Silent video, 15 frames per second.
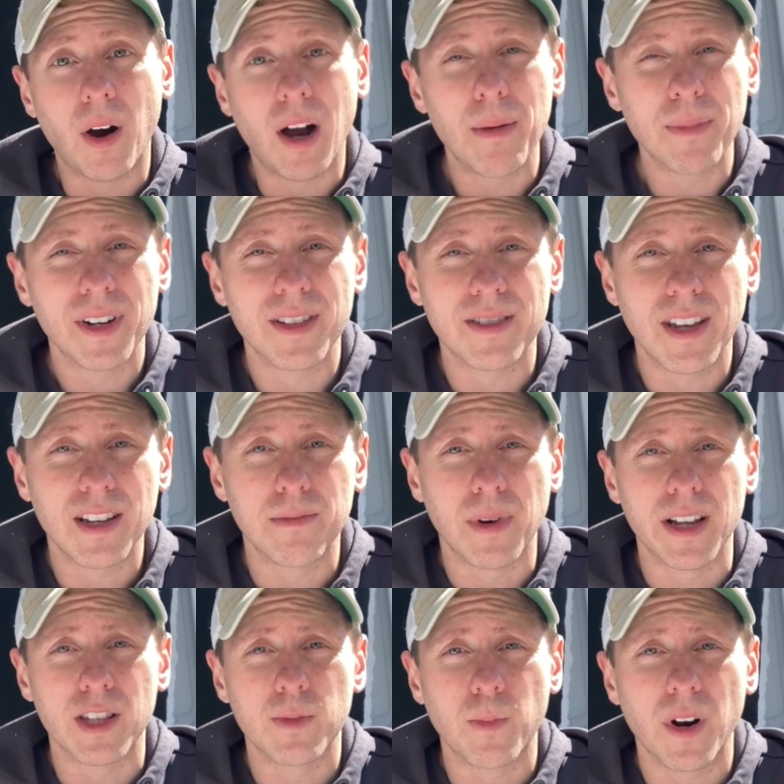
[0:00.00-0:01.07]
I'm gonna take
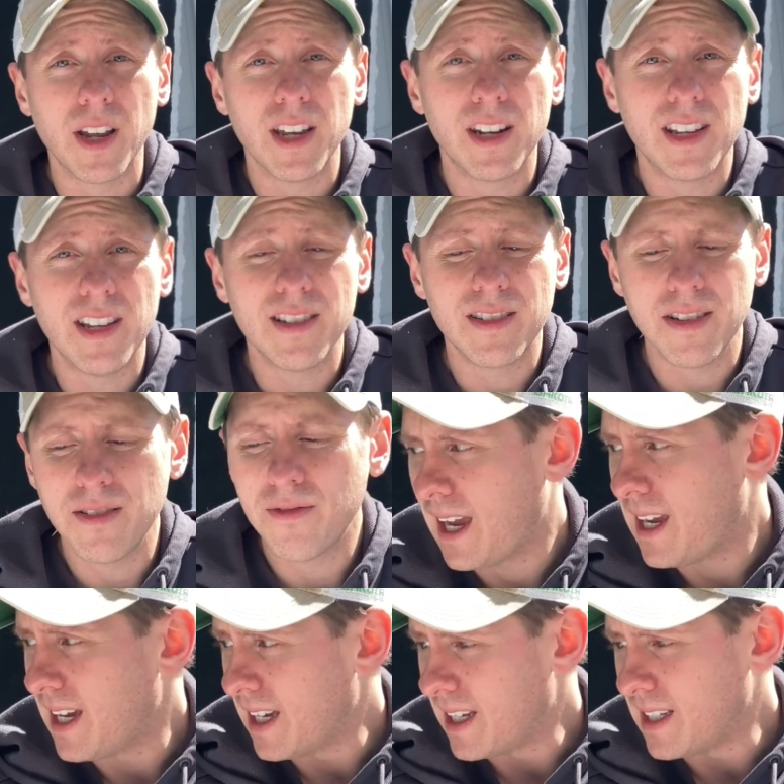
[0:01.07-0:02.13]
my spray adhesive,
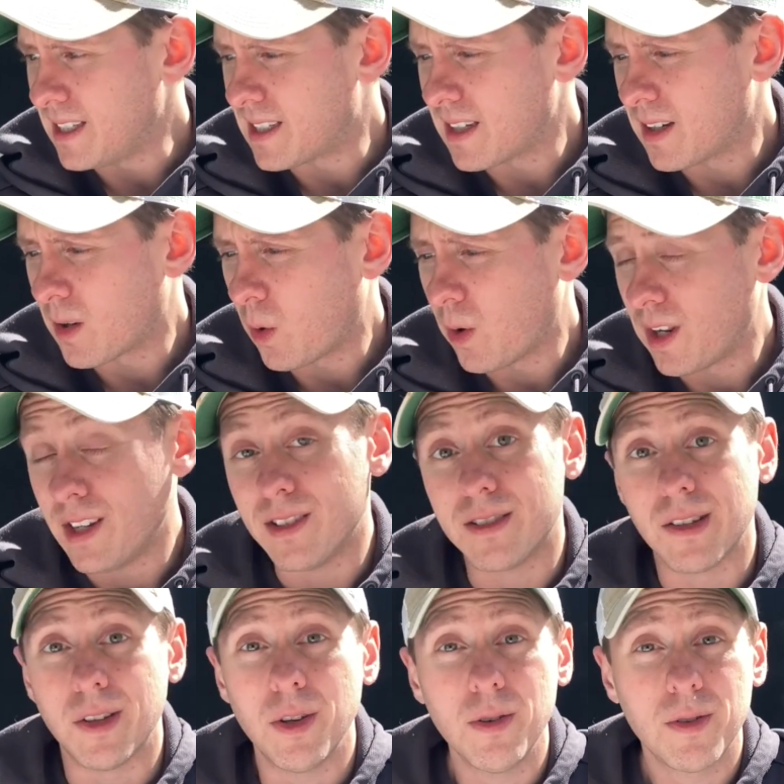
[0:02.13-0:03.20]
and according
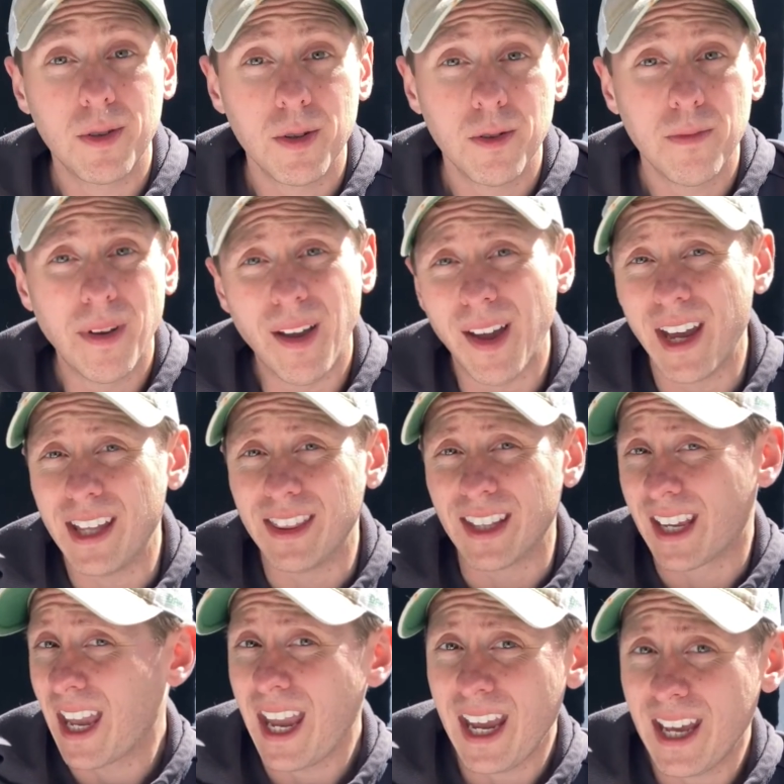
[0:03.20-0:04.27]
to YouTube and the
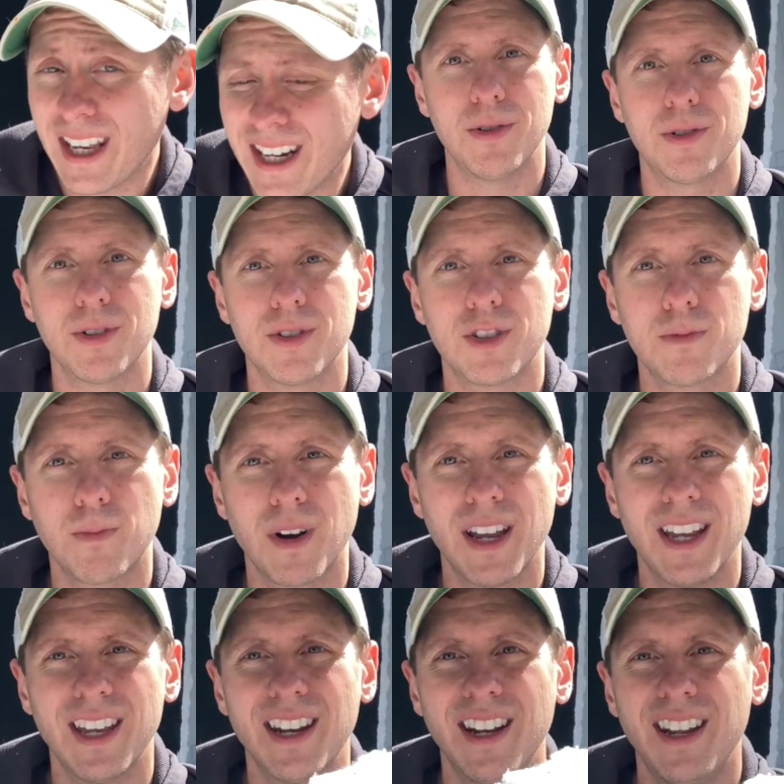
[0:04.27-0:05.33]
can, you should
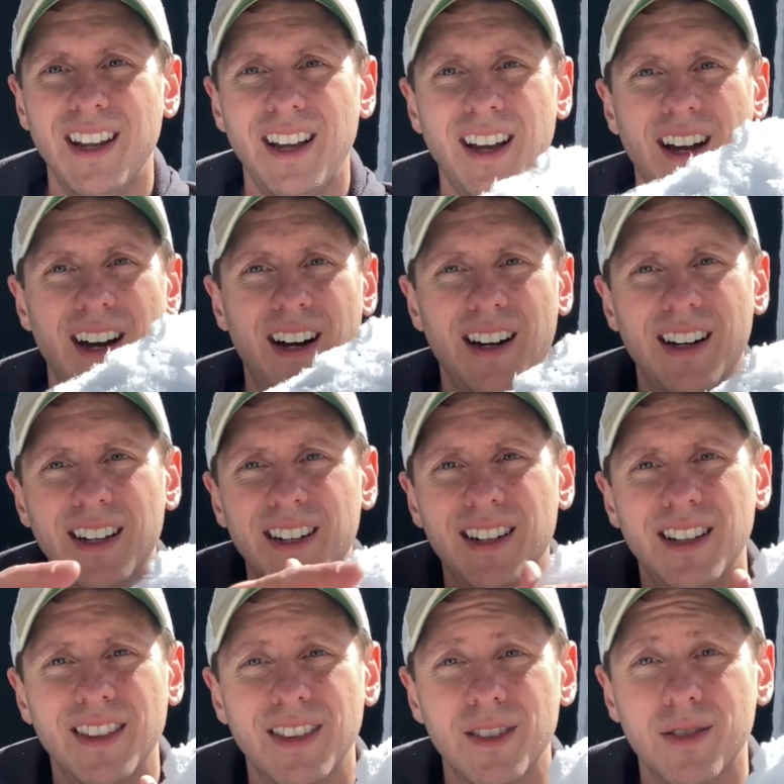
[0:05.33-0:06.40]
spray it on
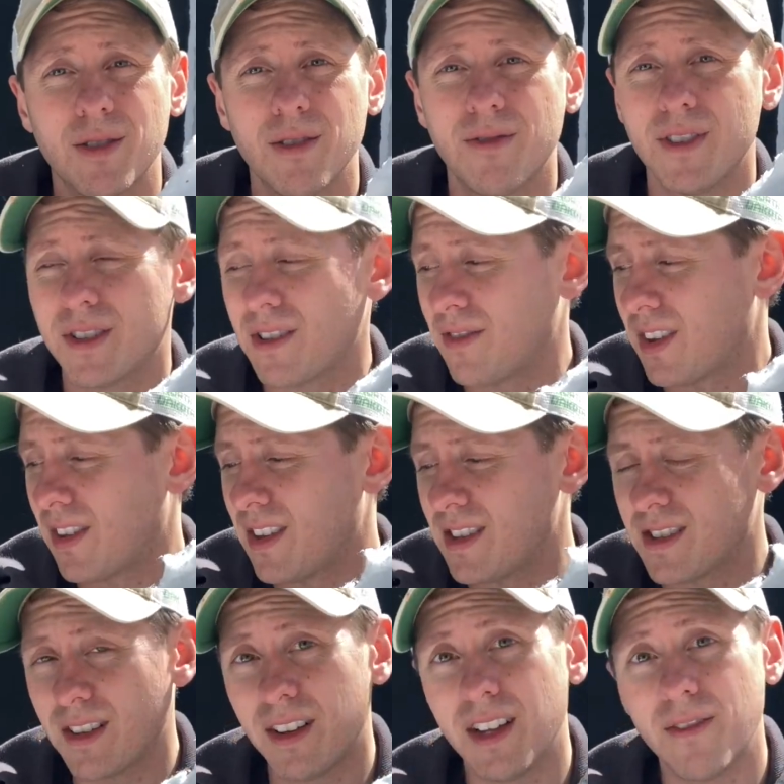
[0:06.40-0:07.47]
the surface of the
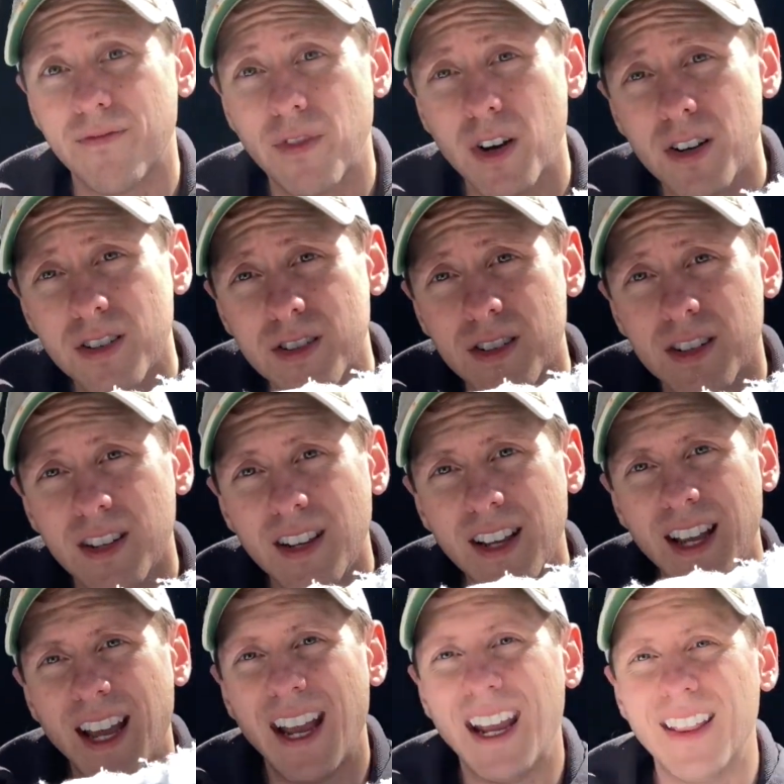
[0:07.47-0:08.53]
Thinsulate first,
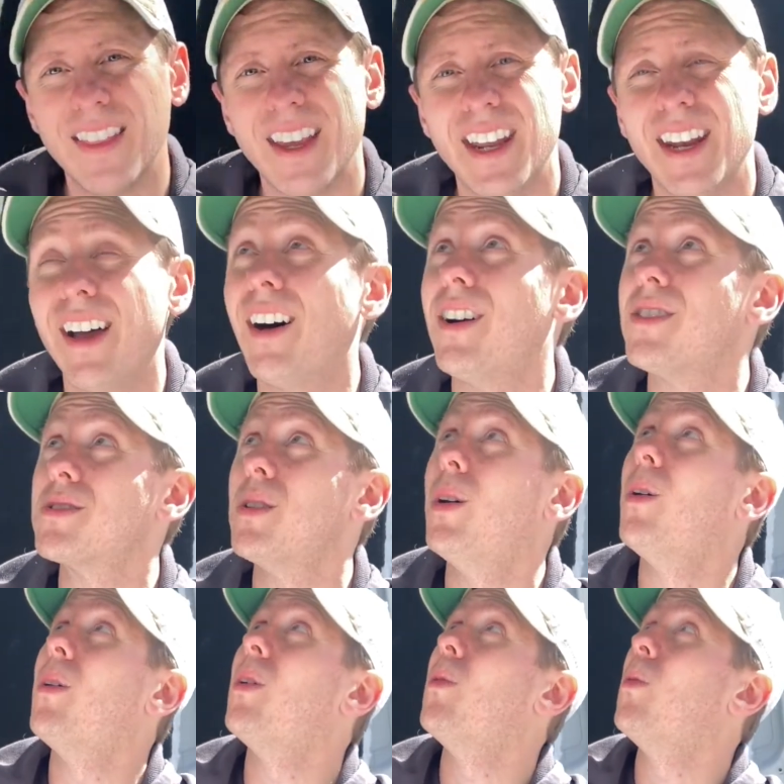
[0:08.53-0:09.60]
and then
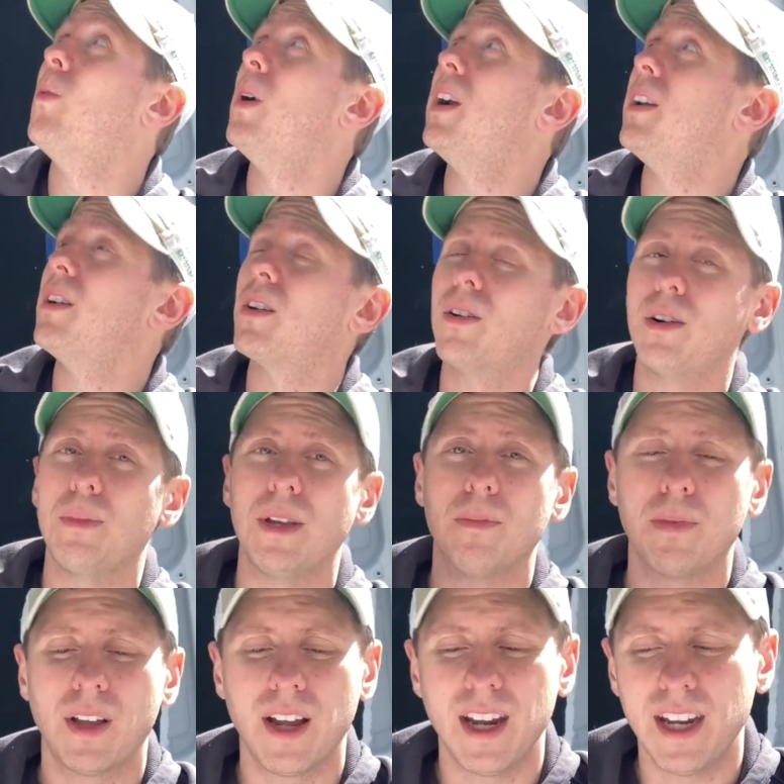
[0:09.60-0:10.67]
also where you're going to be
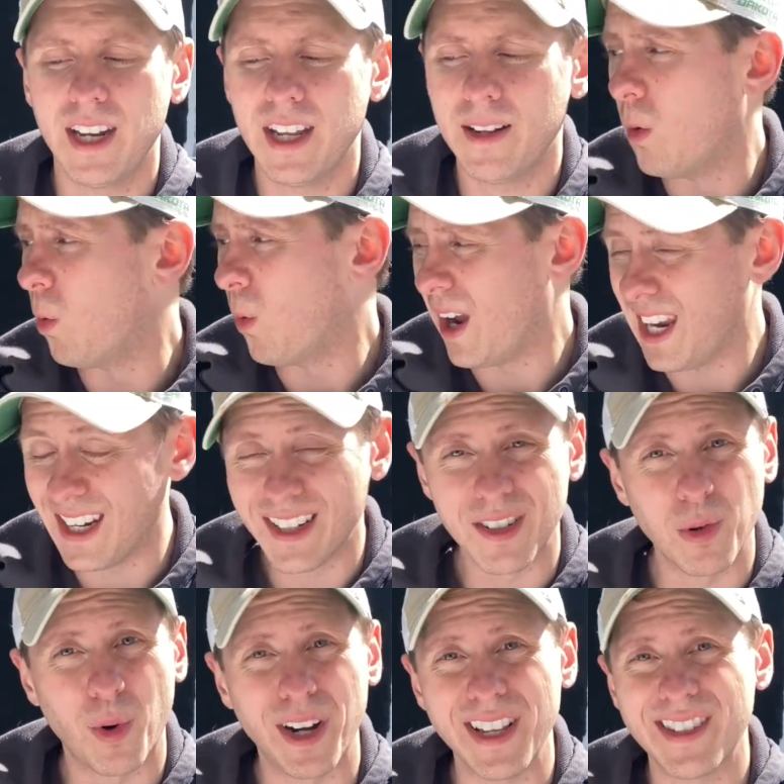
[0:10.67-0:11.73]
applying it, wait
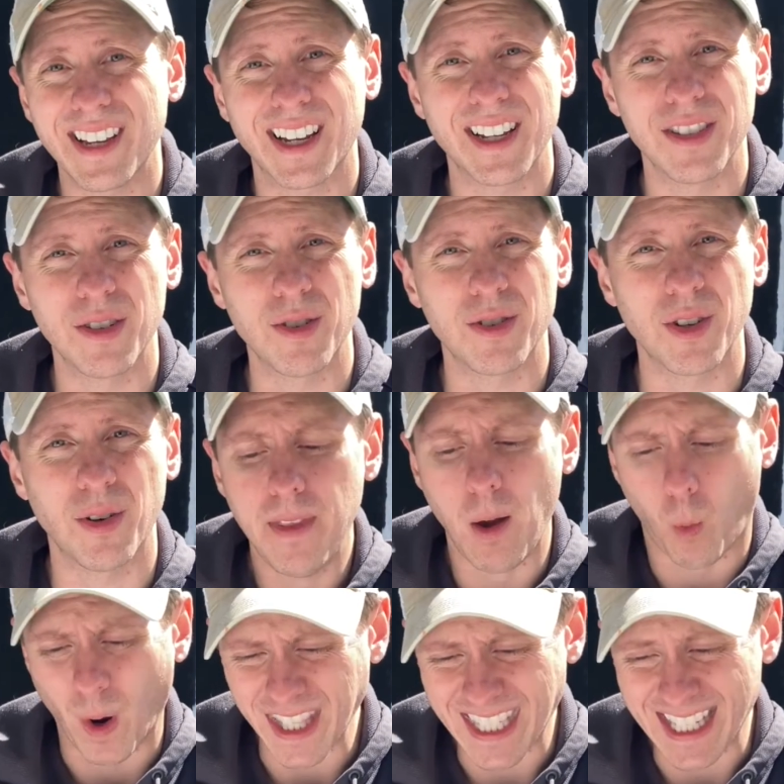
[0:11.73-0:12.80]
20 seconds or so.
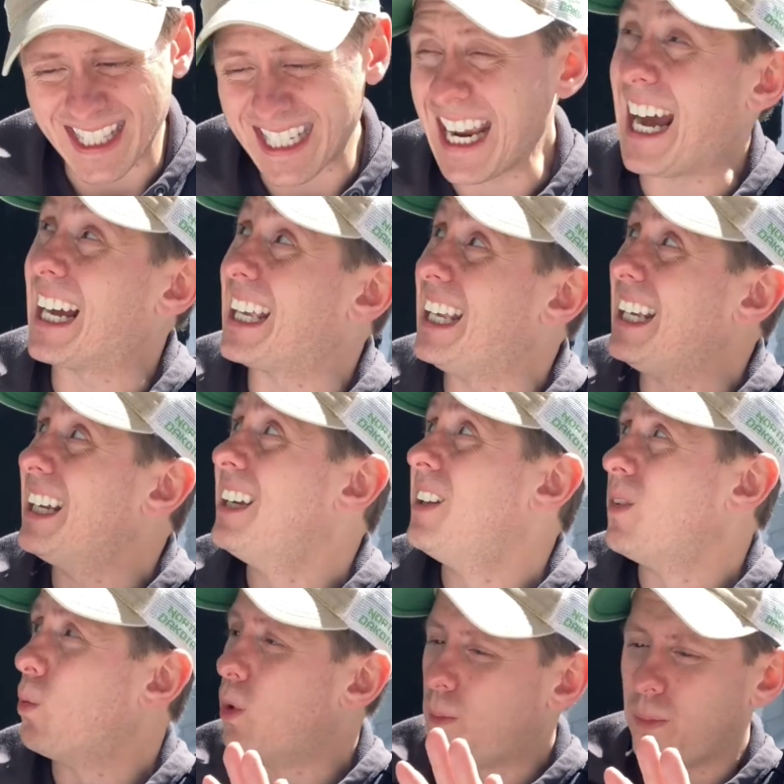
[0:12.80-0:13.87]
Once it's tacky,
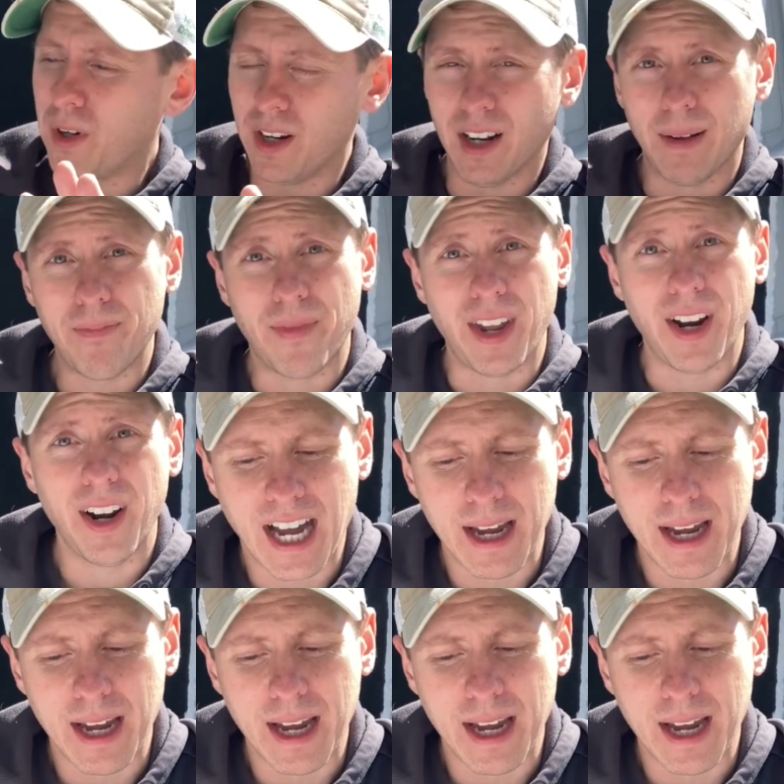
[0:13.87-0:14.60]
we'll put it up there.